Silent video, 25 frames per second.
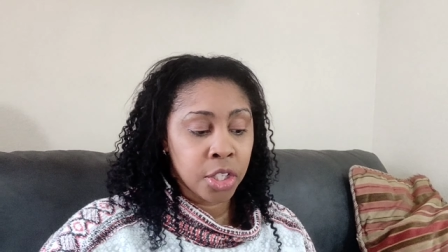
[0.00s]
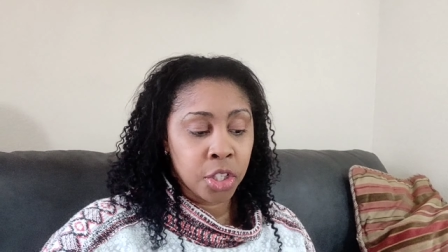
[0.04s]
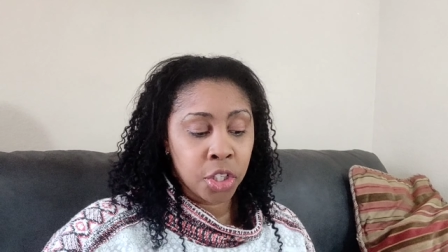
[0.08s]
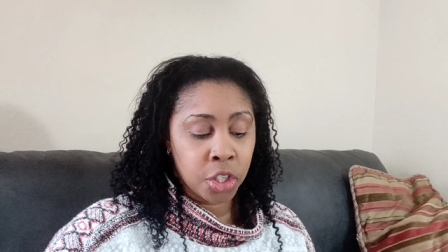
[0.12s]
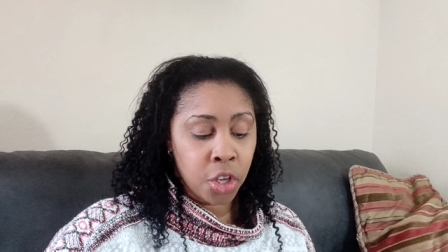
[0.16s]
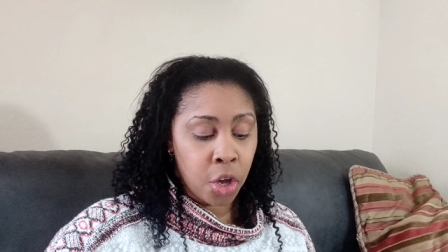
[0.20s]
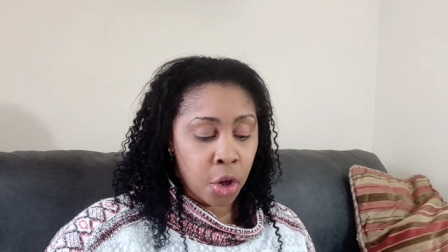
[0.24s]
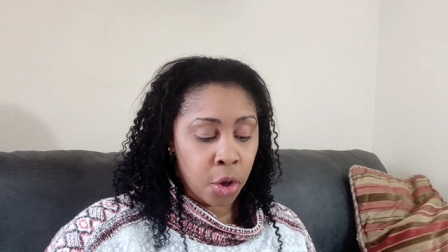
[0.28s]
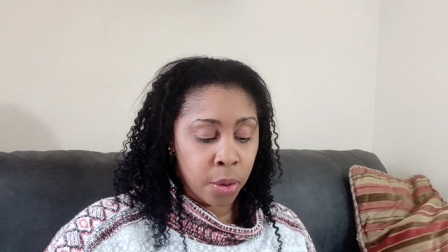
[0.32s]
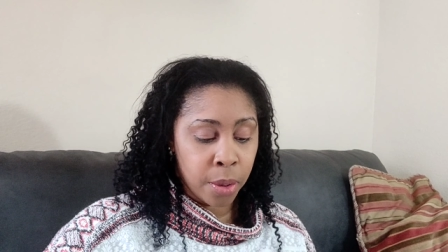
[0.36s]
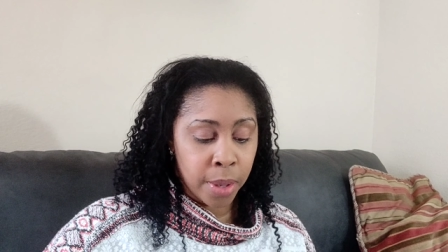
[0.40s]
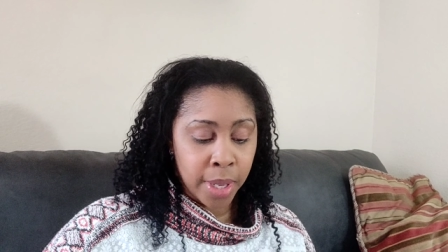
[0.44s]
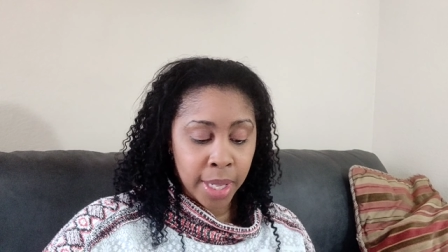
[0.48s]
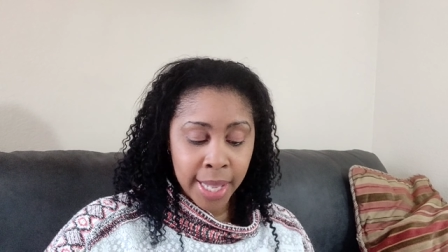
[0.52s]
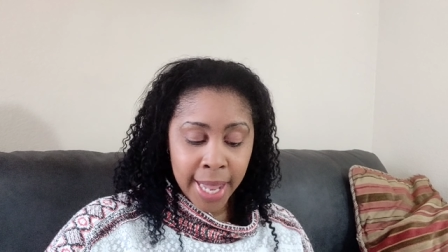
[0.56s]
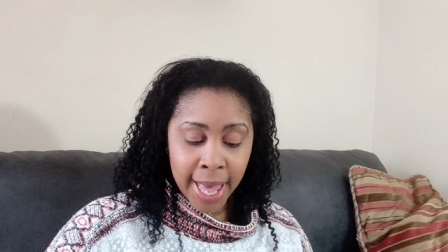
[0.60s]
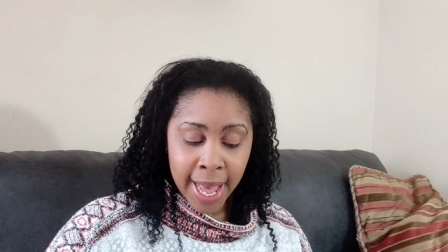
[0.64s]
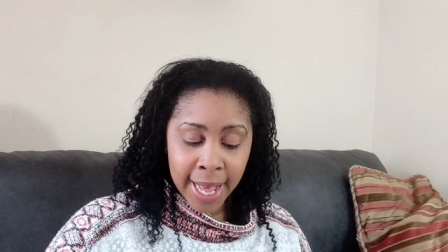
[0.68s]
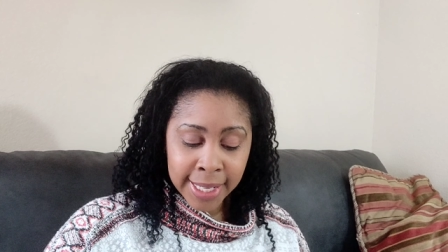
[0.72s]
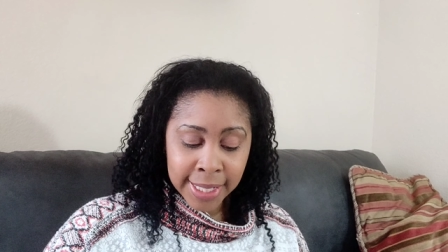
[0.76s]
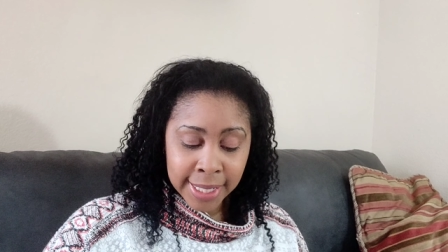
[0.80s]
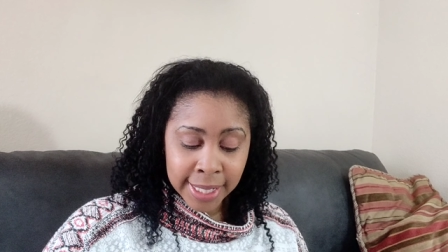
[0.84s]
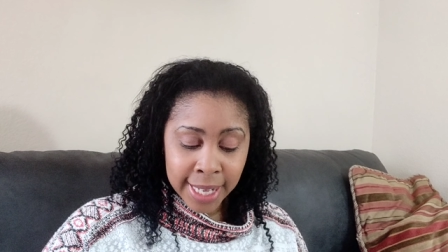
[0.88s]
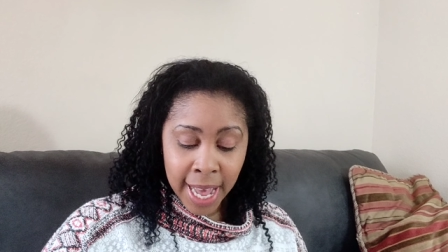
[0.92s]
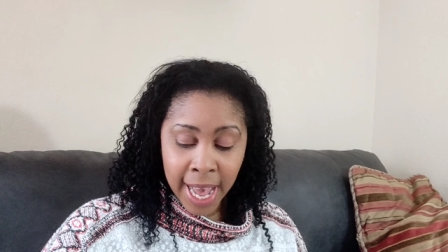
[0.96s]
So
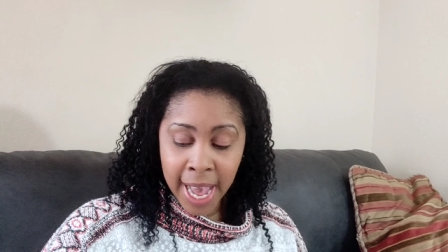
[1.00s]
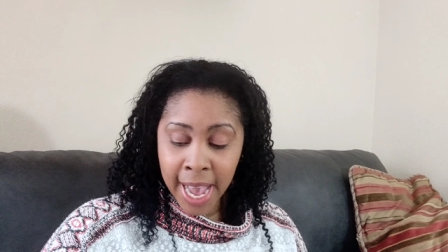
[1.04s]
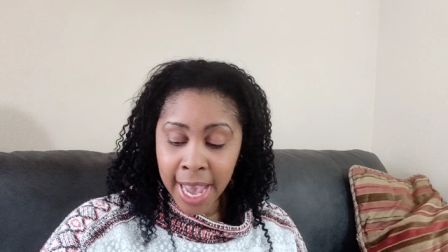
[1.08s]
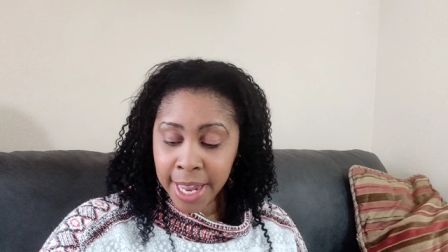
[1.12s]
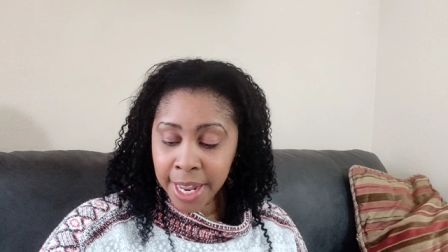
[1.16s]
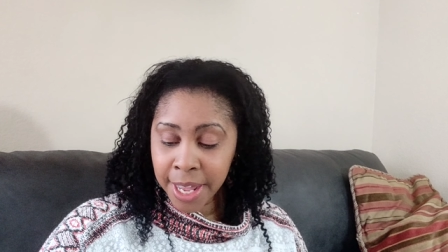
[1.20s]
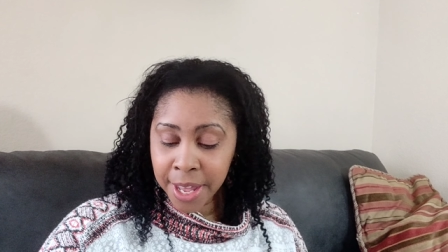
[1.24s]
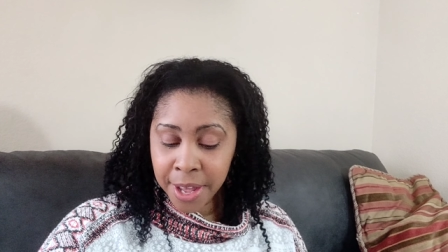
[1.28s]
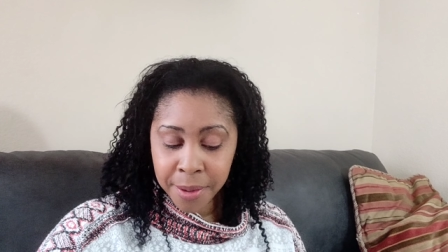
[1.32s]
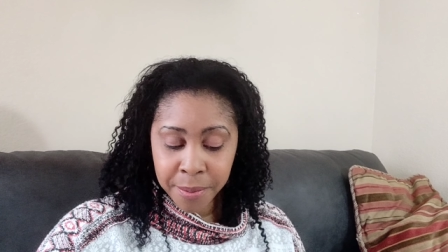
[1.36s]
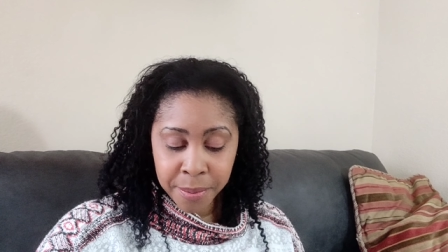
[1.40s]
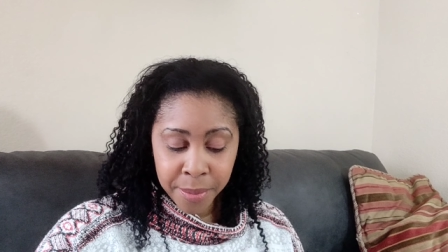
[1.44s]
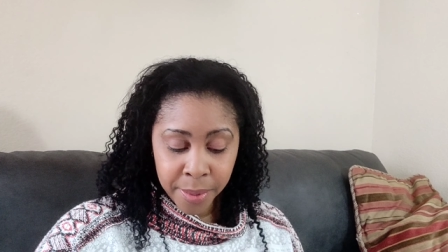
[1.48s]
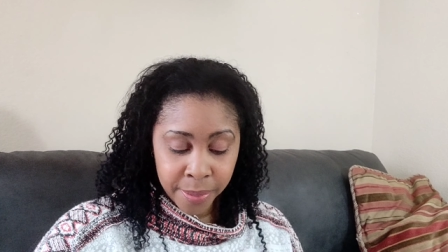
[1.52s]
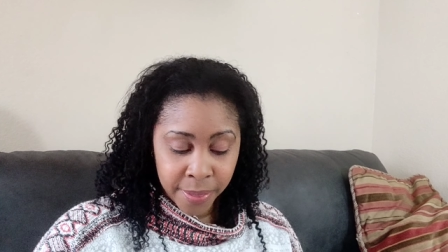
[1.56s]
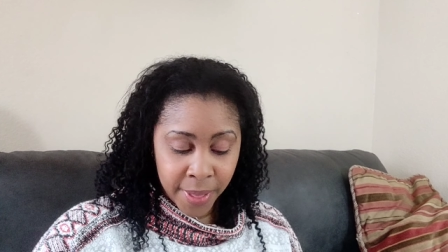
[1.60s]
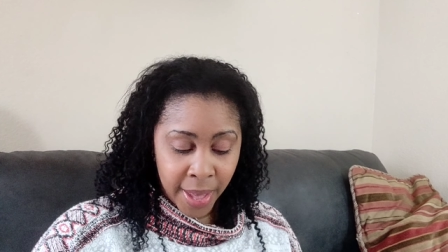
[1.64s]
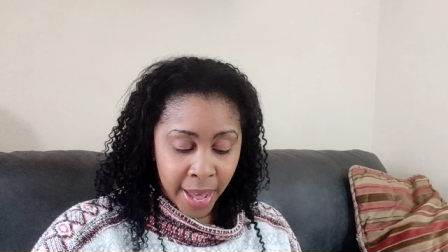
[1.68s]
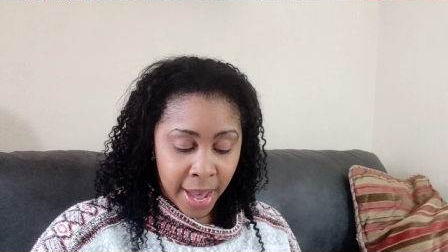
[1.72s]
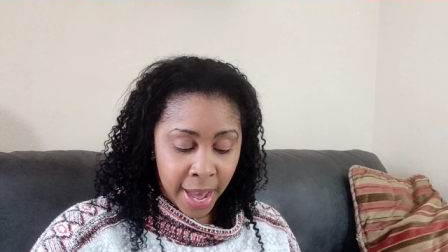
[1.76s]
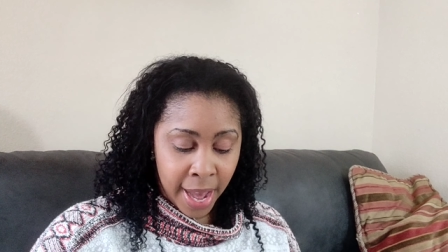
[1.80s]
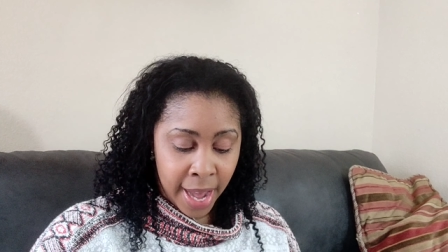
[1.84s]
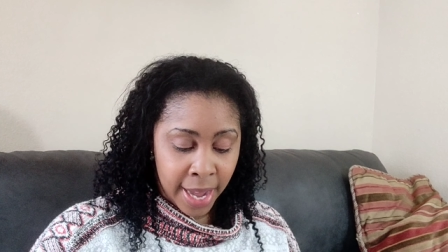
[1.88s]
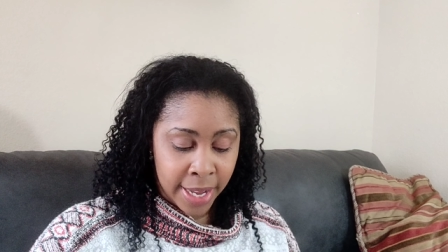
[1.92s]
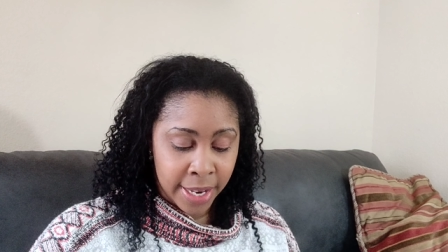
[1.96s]
last item
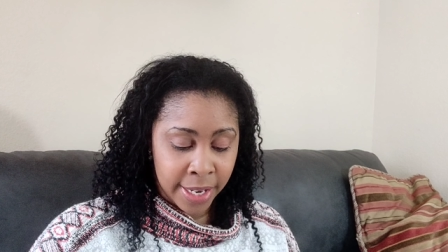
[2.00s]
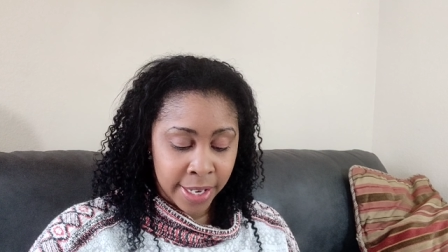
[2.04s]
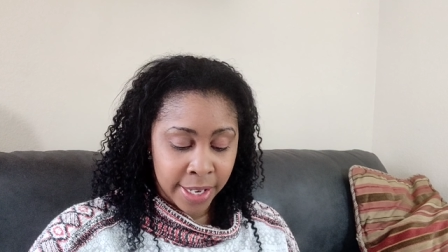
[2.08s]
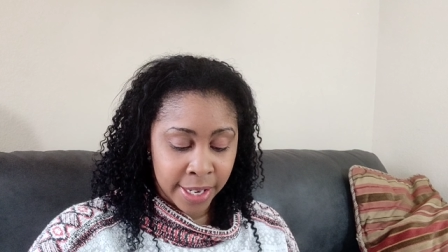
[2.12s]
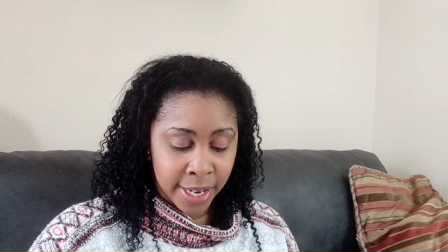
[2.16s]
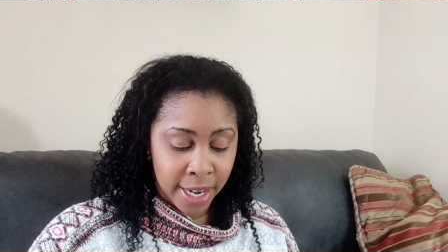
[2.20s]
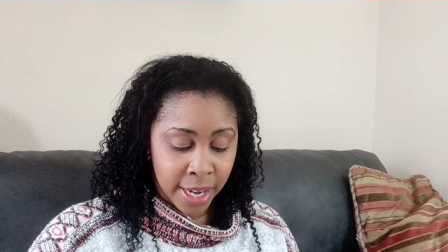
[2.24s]
that I